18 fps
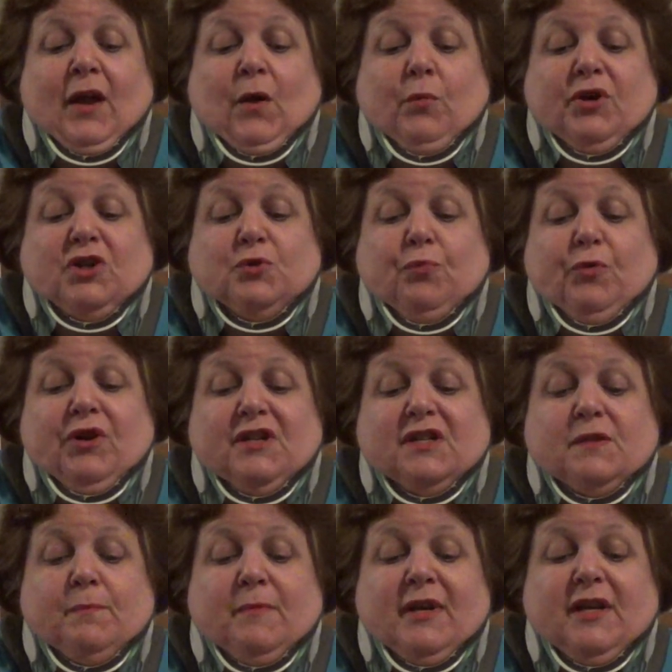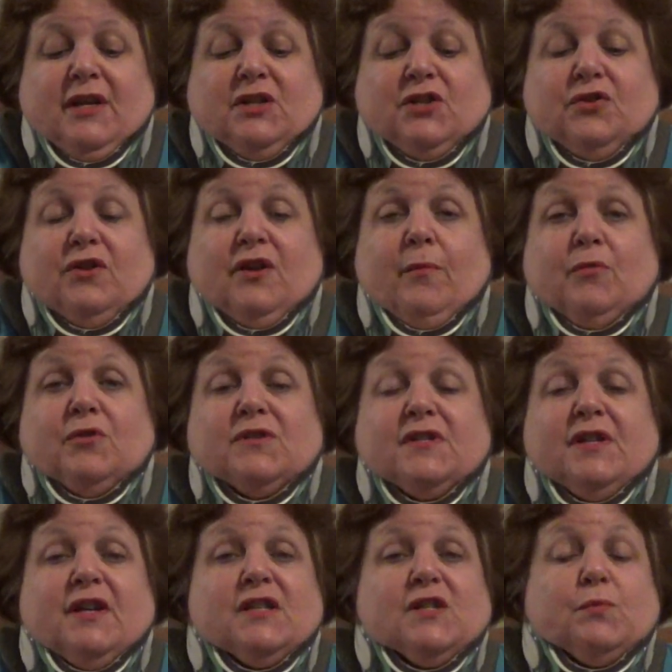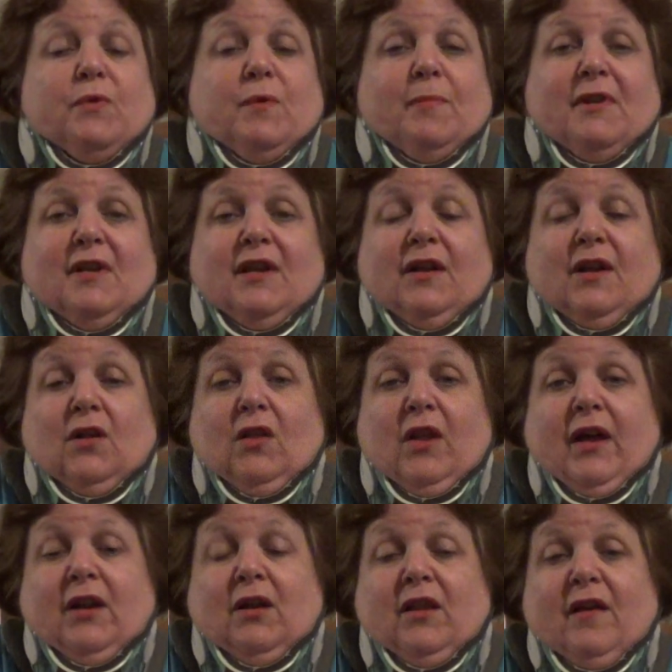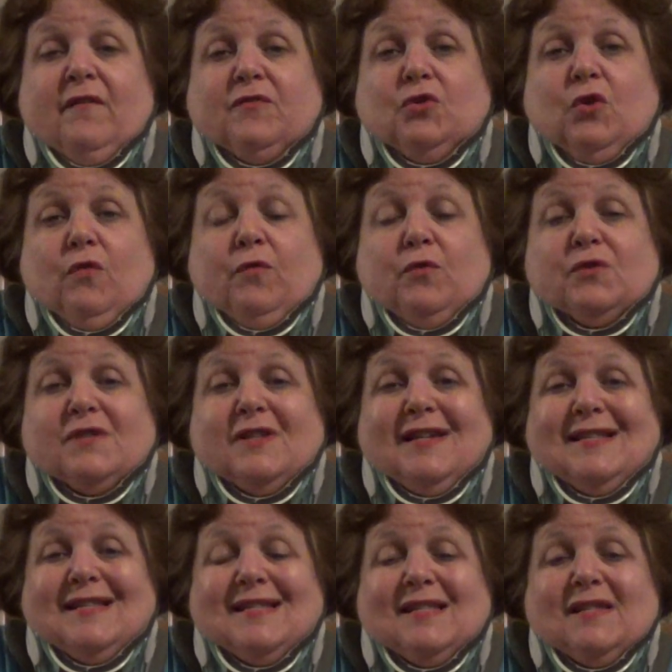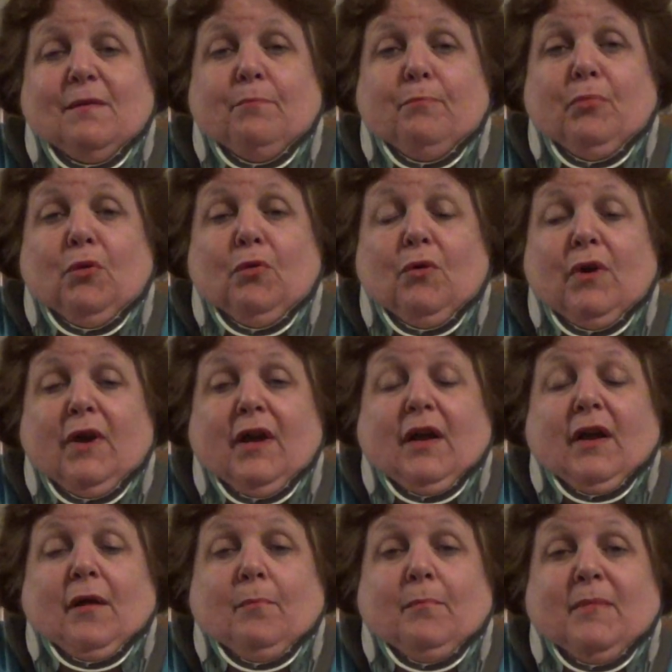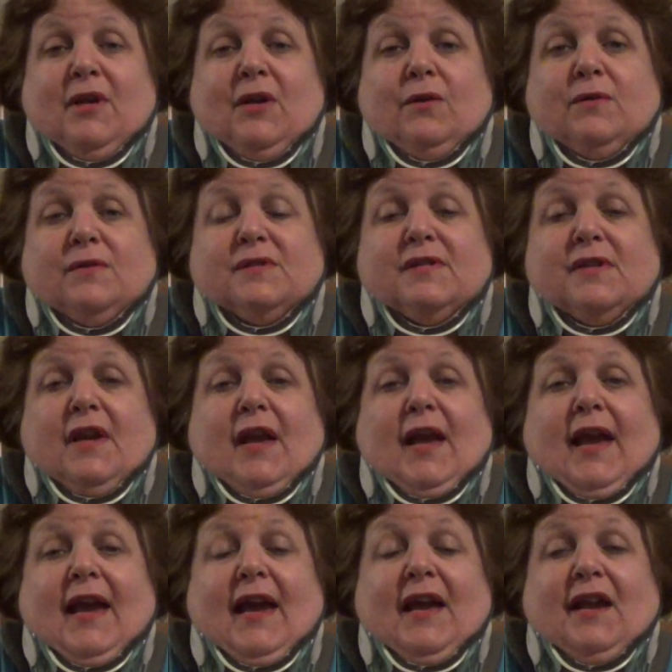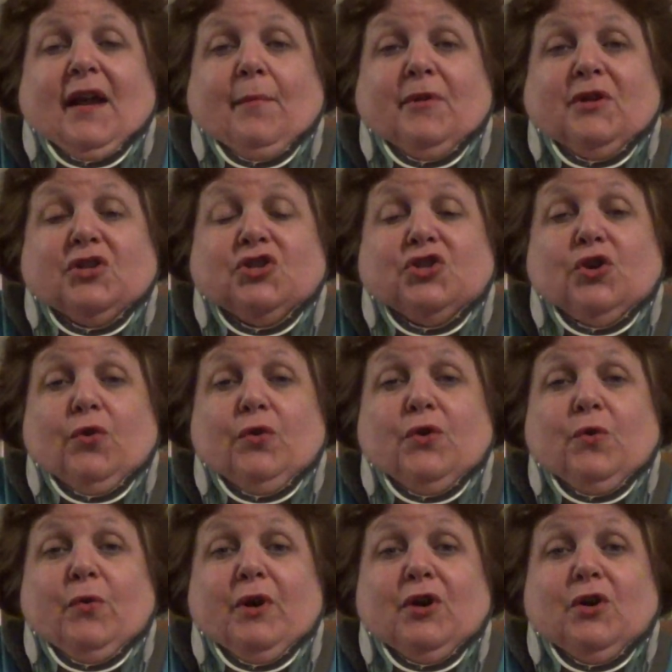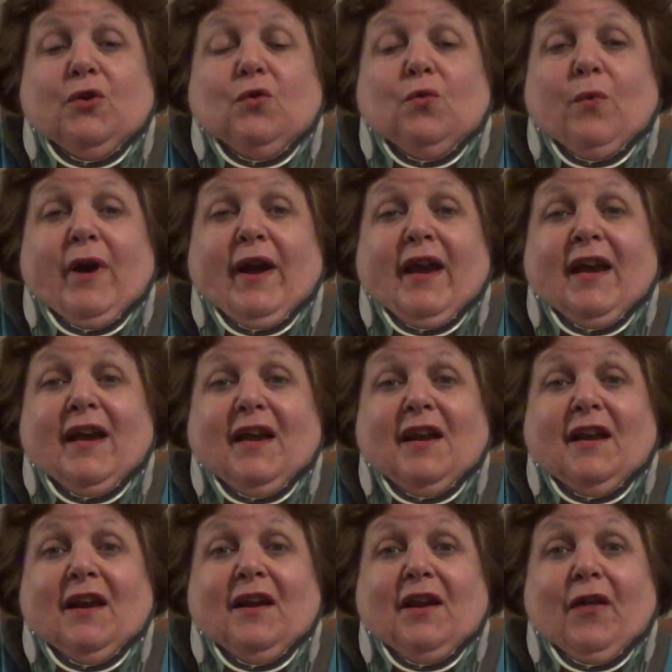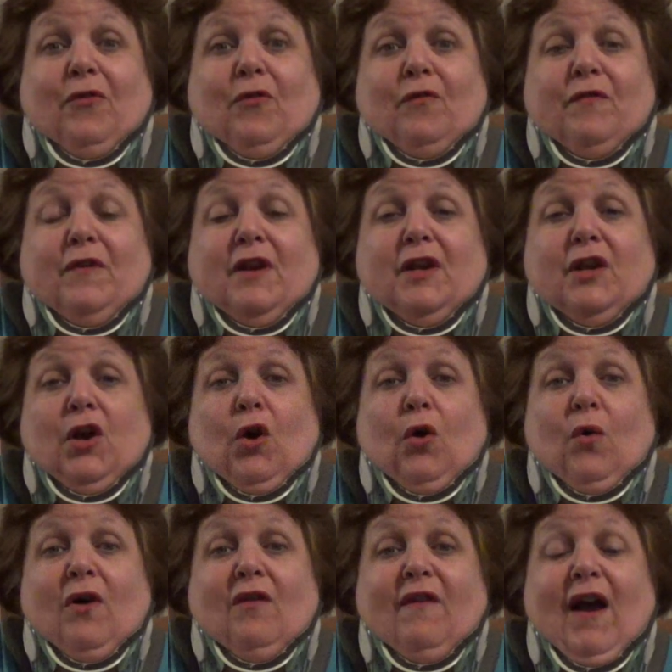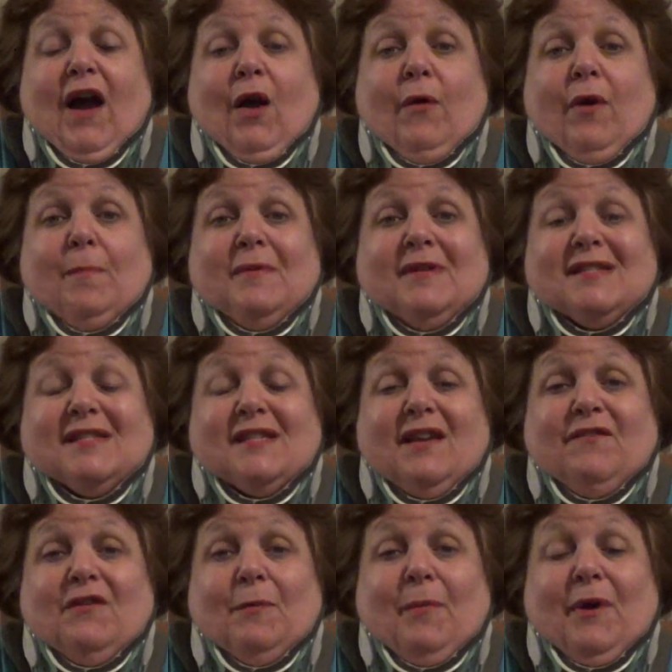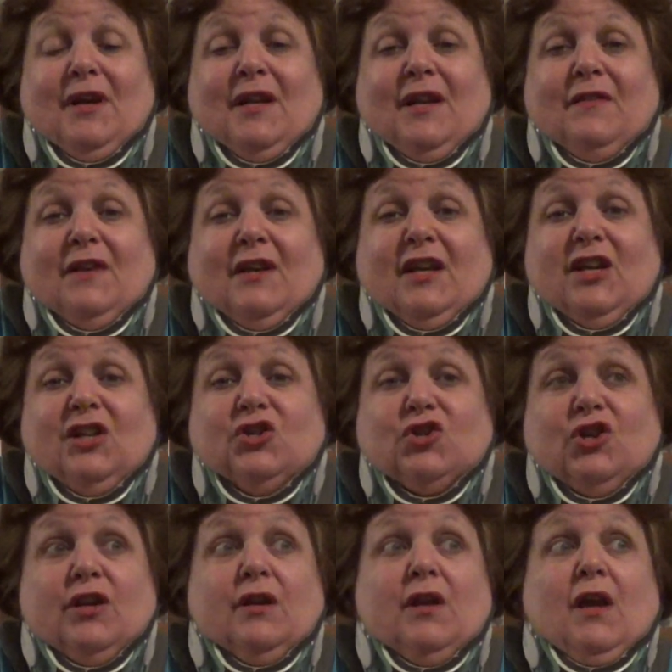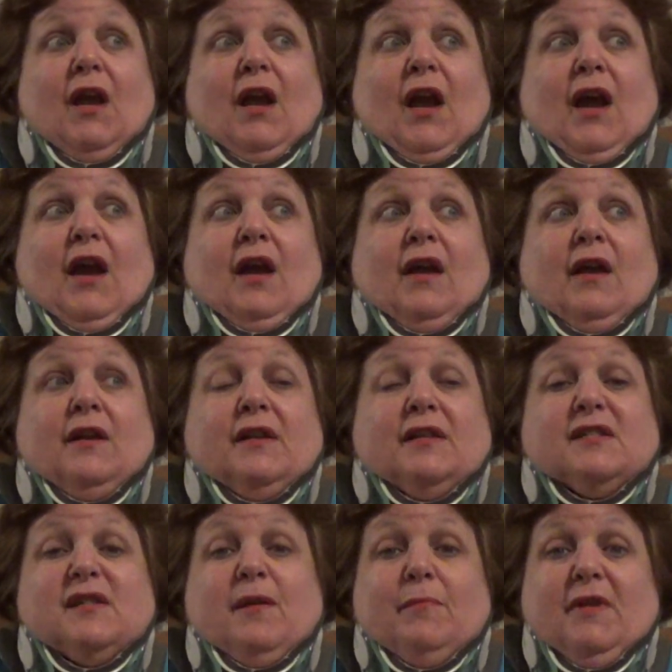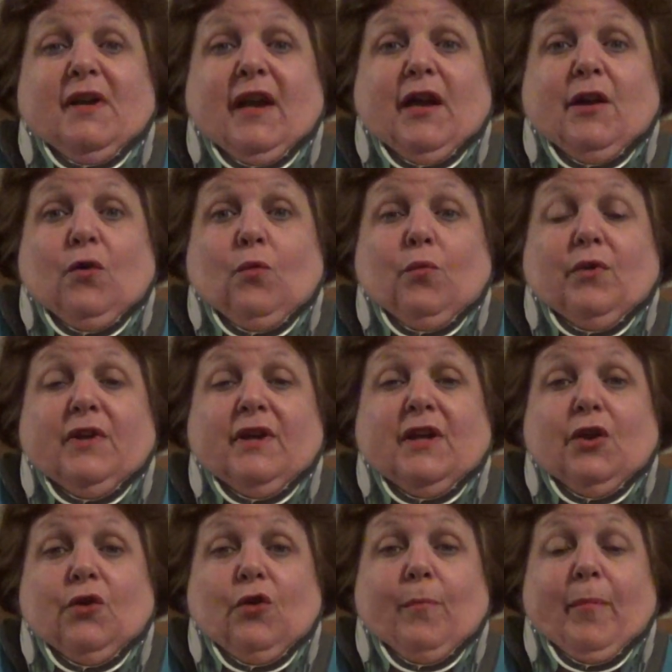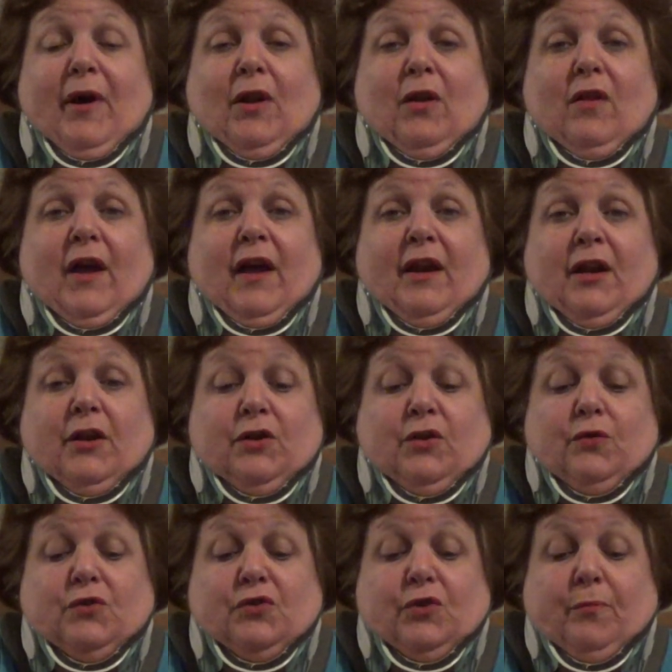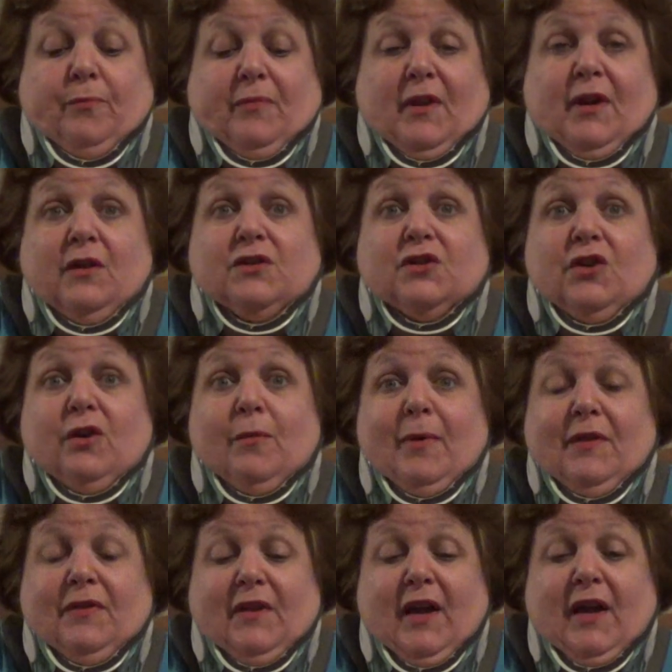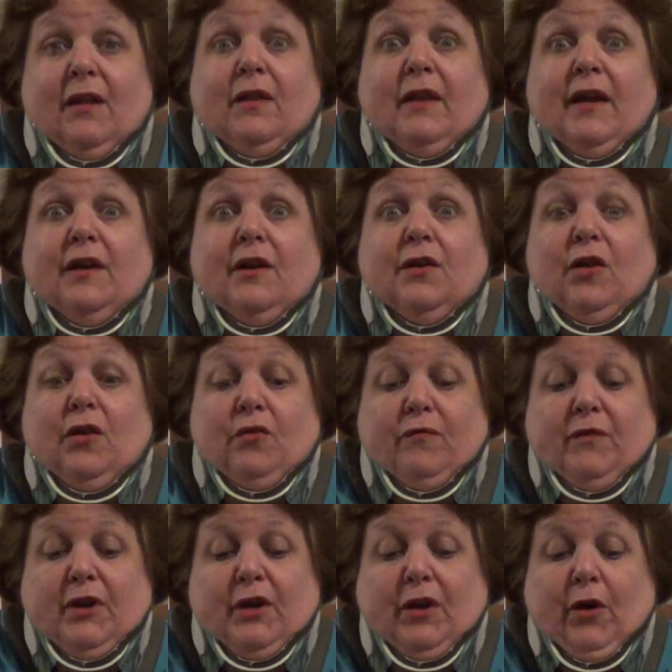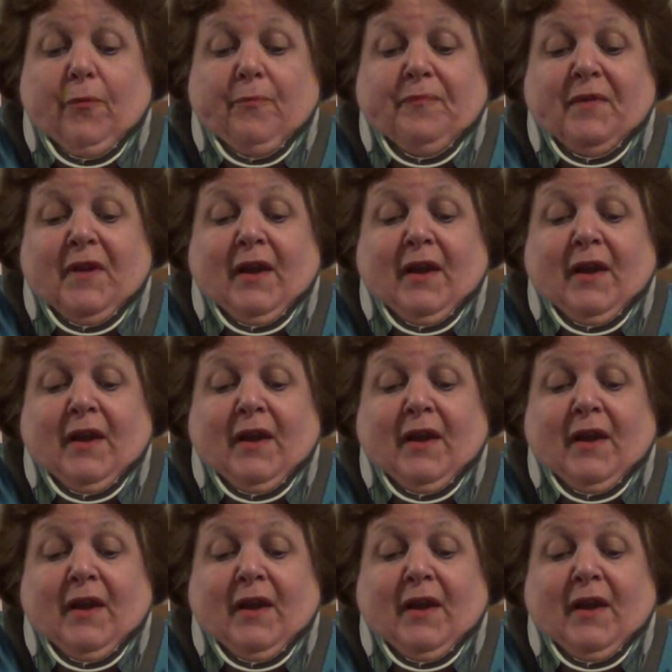Which brings me to number six. We've been eating a lot of leftovers and simple meals. And I'm going to show you a new way in another video of how I've been saving money in the kitchen. And something I don't really hear about a lot on YouTube. And I'll tell you about that in another video.